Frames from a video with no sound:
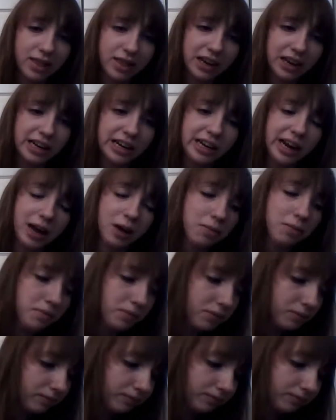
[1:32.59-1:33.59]
the shape
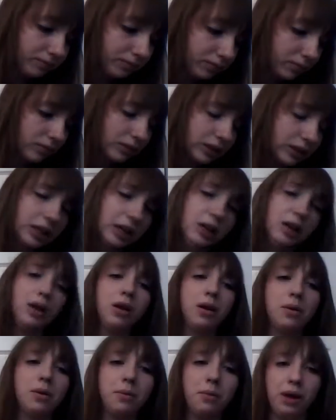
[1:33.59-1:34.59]

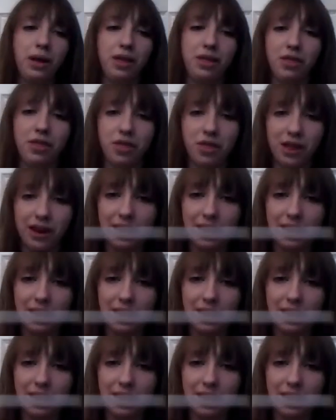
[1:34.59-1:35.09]
with